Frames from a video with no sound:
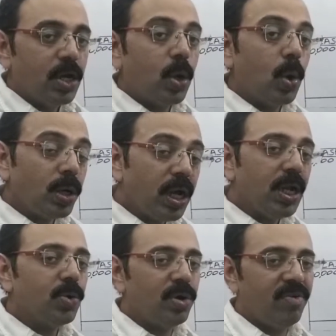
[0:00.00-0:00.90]

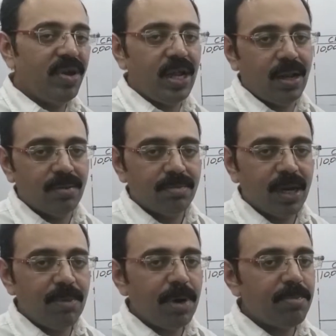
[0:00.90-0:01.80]
total goodwill.
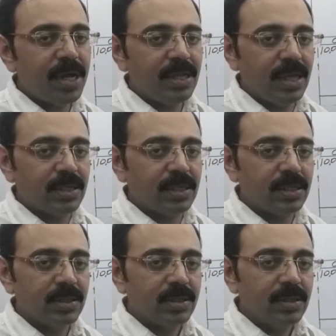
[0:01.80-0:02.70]
Remember
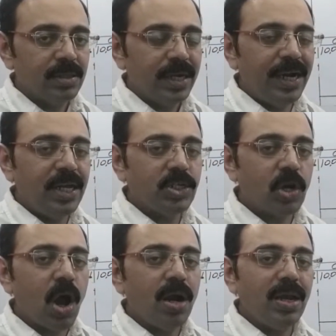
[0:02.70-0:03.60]
this. It is
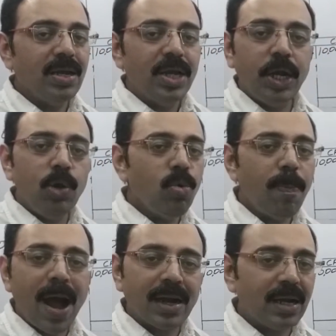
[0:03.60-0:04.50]
not new
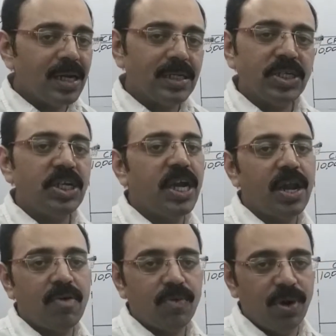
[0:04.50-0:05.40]
partner's share
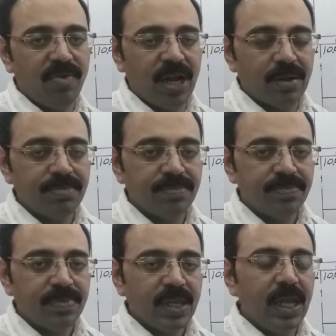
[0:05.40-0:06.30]
of goodwill.
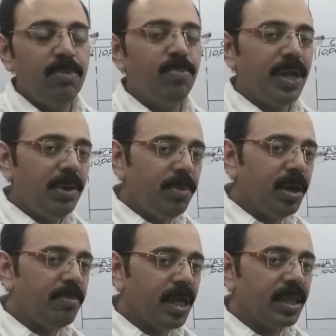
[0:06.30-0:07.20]
In
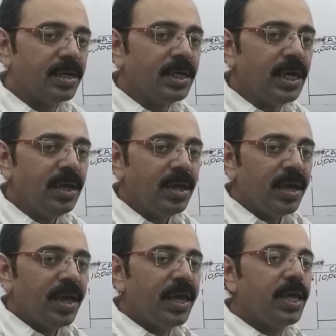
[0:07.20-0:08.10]
premium
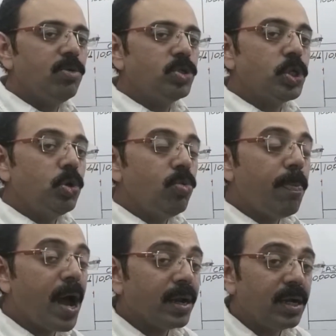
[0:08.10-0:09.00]
method, he gives new
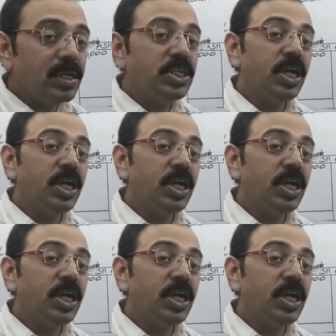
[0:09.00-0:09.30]
partner's